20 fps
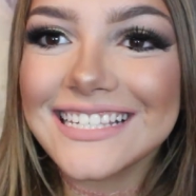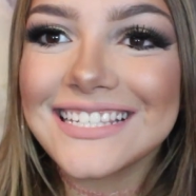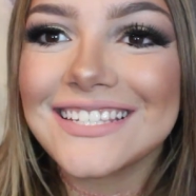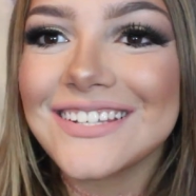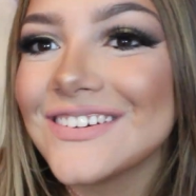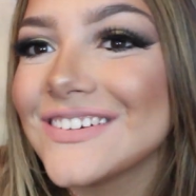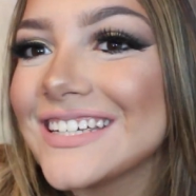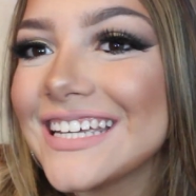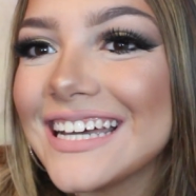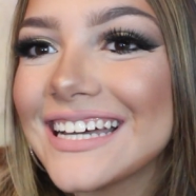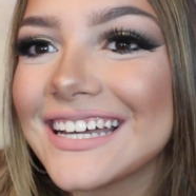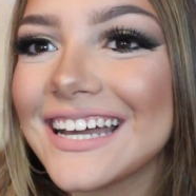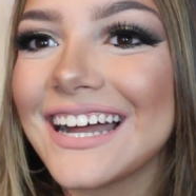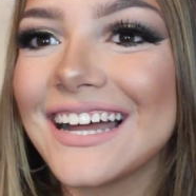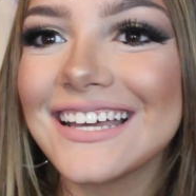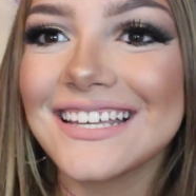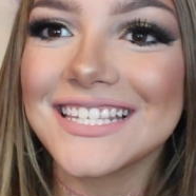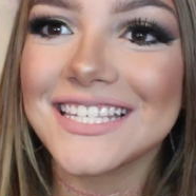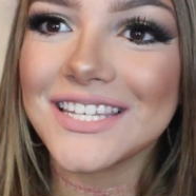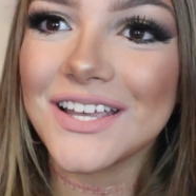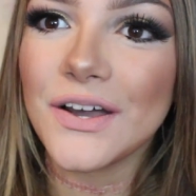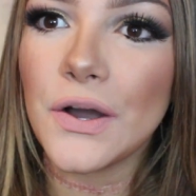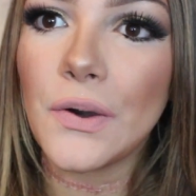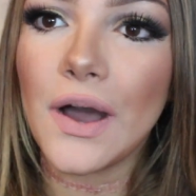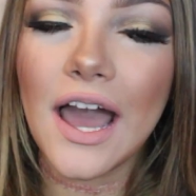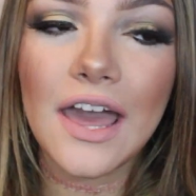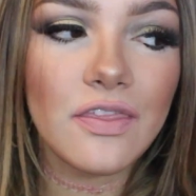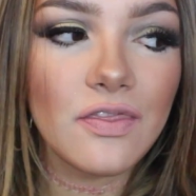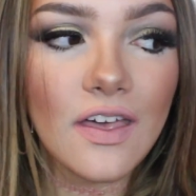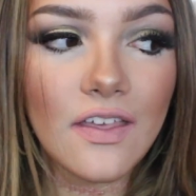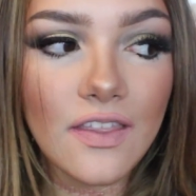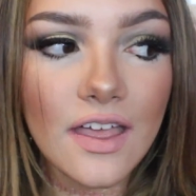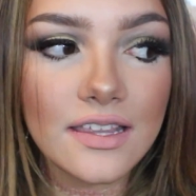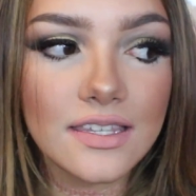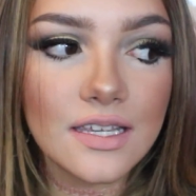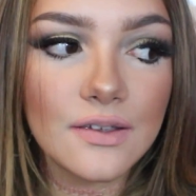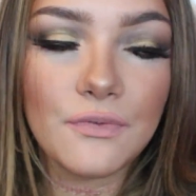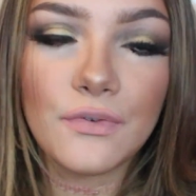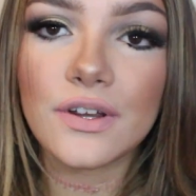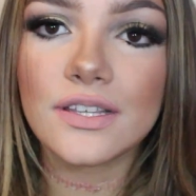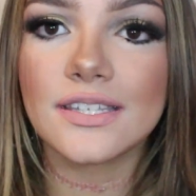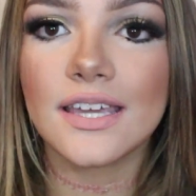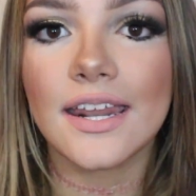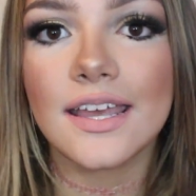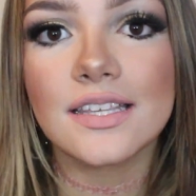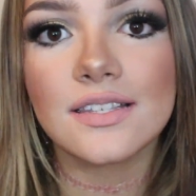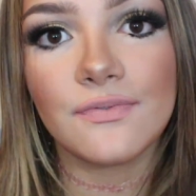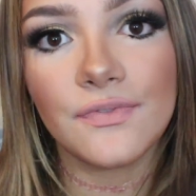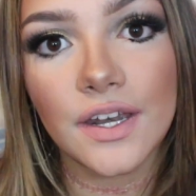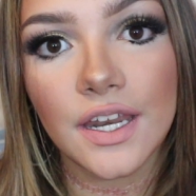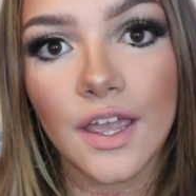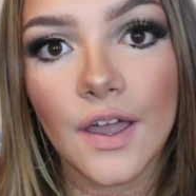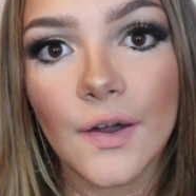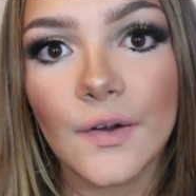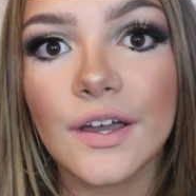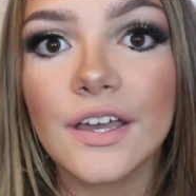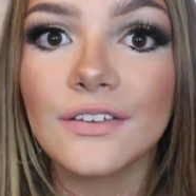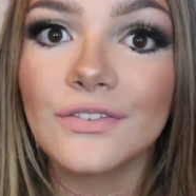So yeah guys, so I think that's it for today's video.